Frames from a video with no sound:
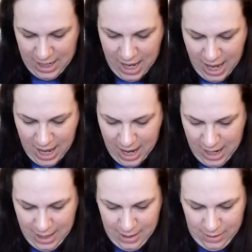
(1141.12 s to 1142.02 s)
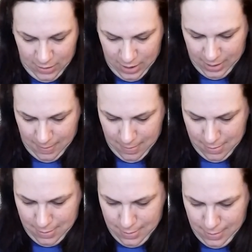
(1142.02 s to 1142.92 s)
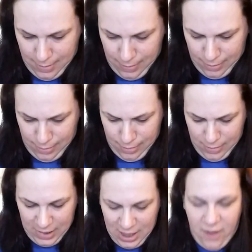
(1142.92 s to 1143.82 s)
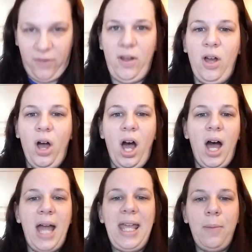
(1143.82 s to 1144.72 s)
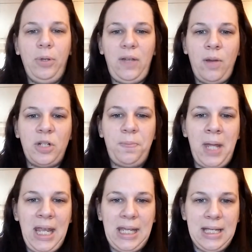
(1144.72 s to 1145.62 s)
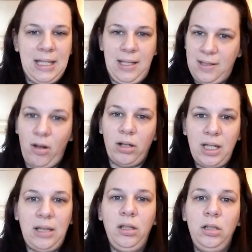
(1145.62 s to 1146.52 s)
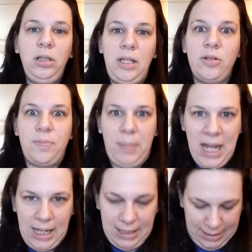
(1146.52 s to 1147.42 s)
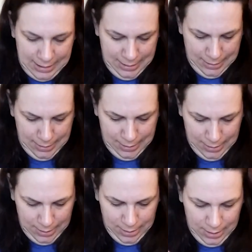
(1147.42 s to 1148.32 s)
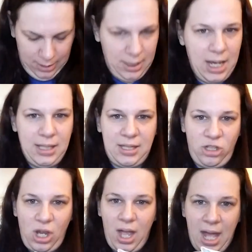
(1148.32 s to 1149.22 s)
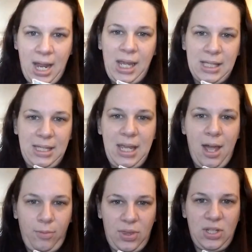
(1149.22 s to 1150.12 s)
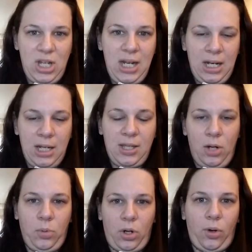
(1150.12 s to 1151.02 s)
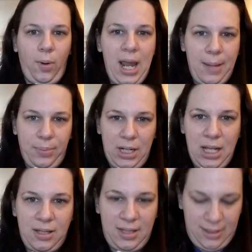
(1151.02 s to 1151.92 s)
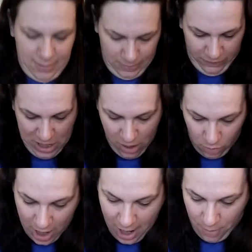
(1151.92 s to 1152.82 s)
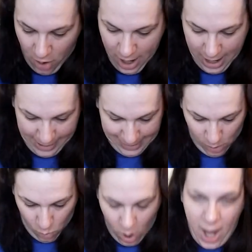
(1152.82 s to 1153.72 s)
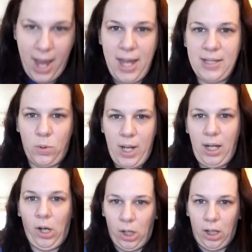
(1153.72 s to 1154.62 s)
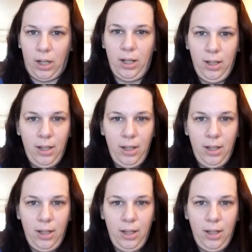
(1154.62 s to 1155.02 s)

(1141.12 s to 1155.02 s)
in the A, and then there's stuff. I can't believe how much pink is in this card. Like, literally, there's pinks. And I can see how with the shading it's going to work great, but if you get right up on it, it's like, why is a white card